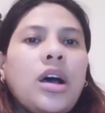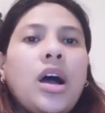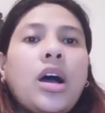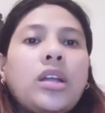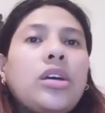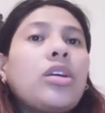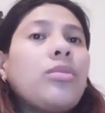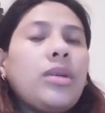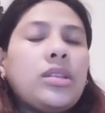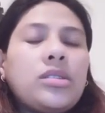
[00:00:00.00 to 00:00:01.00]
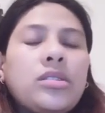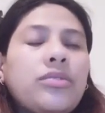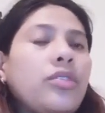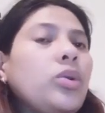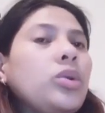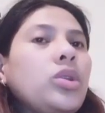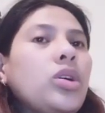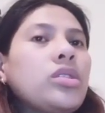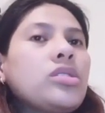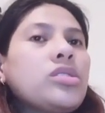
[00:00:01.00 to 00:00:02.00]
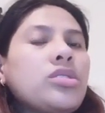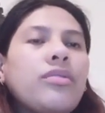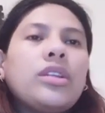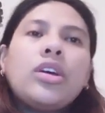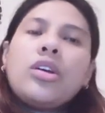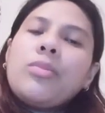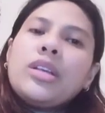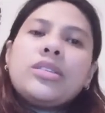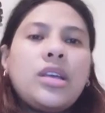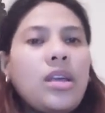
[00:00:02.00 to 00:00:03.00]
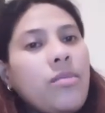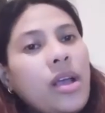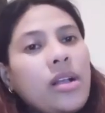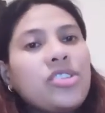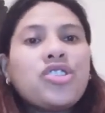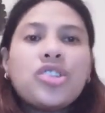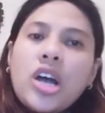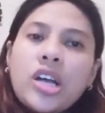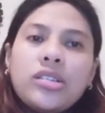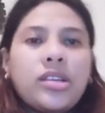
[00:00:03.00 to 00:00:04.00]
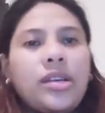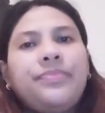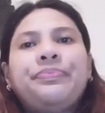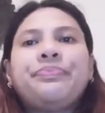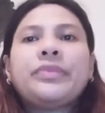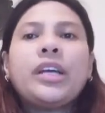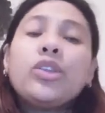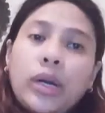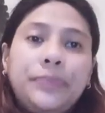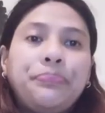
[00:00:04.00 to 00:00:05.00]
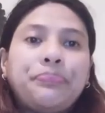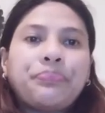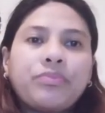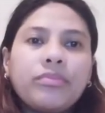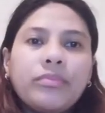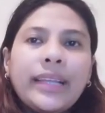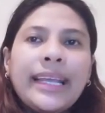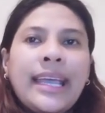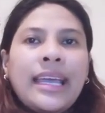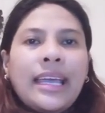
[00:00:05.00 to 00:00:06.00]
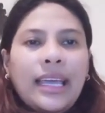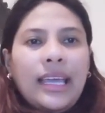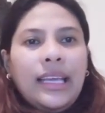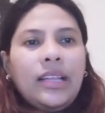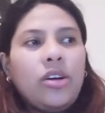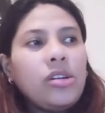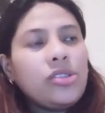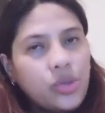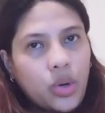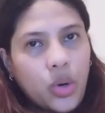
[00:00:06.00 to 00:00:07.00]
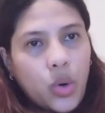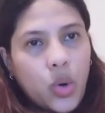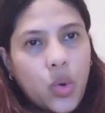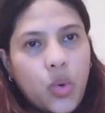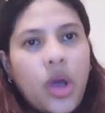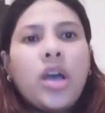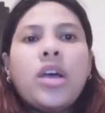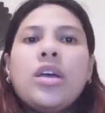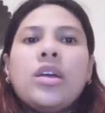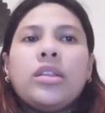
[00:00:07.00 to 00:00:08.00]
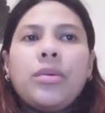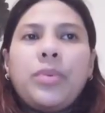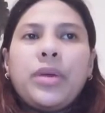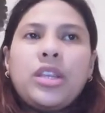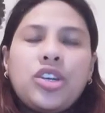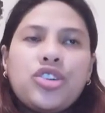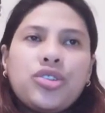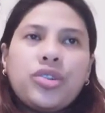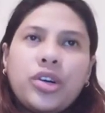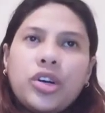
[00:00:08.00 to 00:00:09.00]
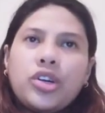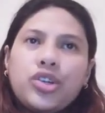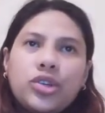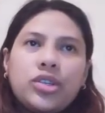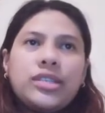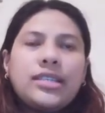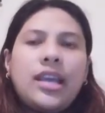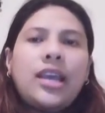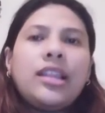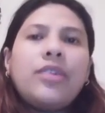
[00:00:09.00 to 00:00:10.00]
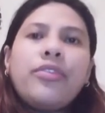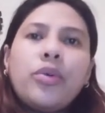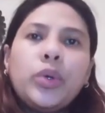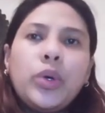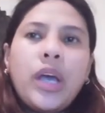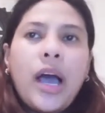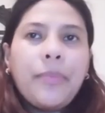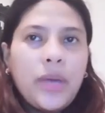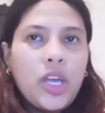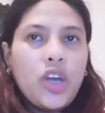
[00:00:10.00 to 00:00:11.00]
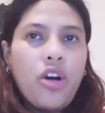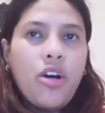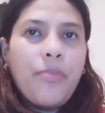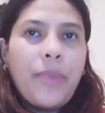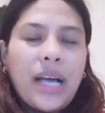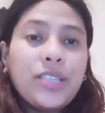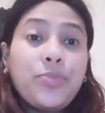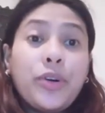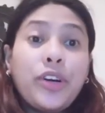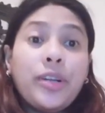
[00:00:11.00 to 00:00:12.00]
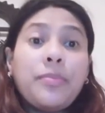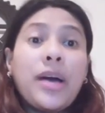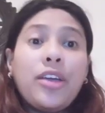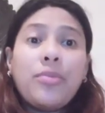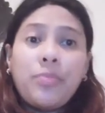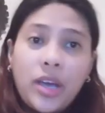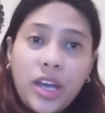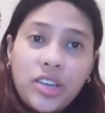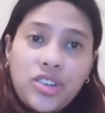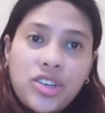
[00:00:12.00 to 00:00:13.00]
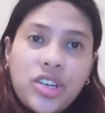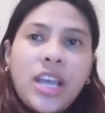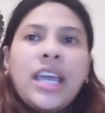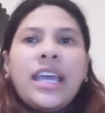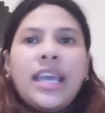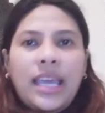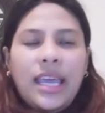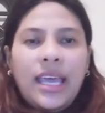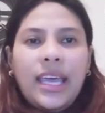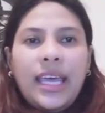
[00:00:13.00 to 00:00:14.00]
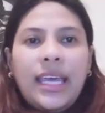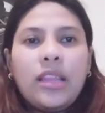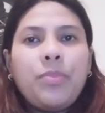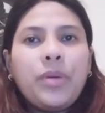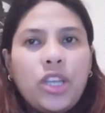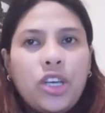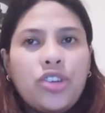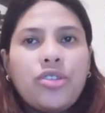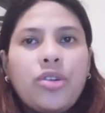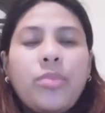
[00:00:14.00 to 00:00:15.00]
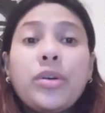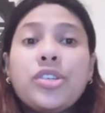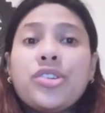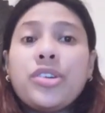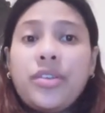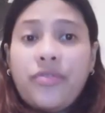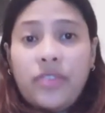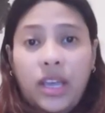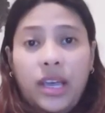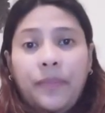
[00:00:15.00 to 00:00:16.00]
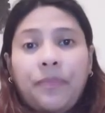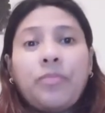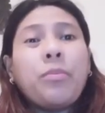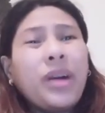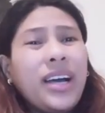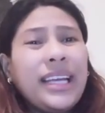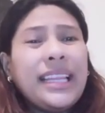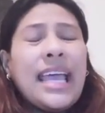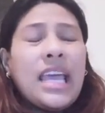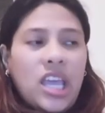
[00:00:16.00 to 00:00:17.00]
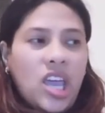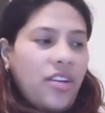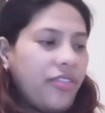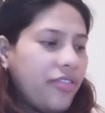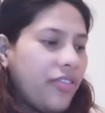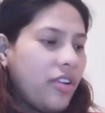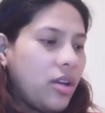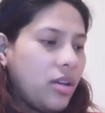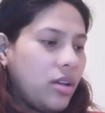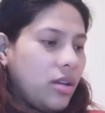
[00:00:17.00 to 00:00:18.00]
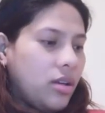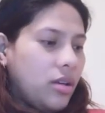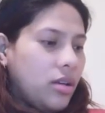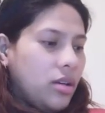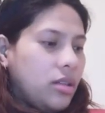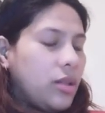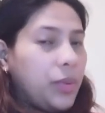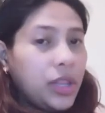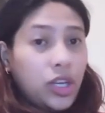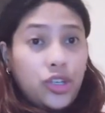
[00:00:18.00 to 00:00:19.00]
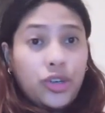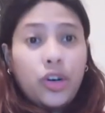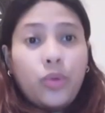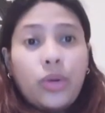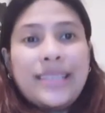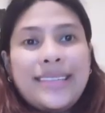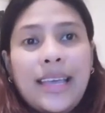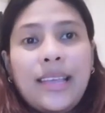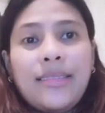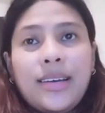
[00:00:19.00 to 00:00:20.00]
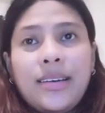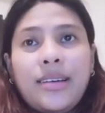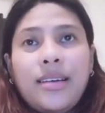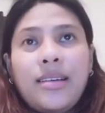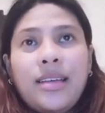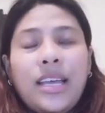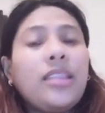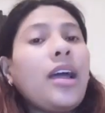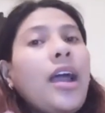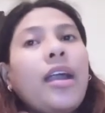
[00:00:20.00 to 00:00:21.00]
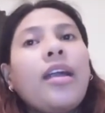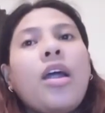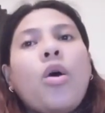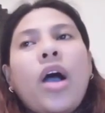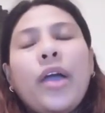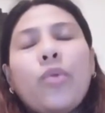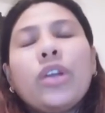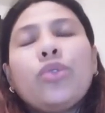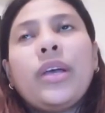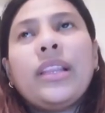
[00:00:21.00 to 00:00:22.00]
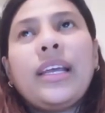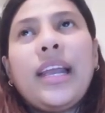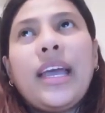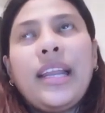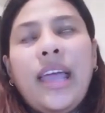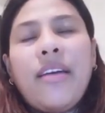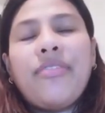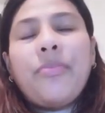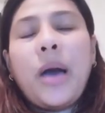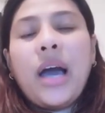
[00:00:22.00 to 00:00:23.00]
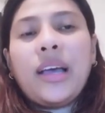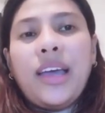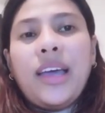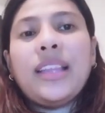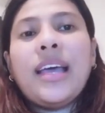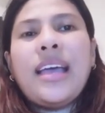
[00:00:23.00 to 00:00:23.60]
documents, photos, travel documents, emails, chats, that one. And also, the petitioner should send a photocopy of passport bio page and the petitioner birth certificate. But if the petitioner will send the entire I-129F packet,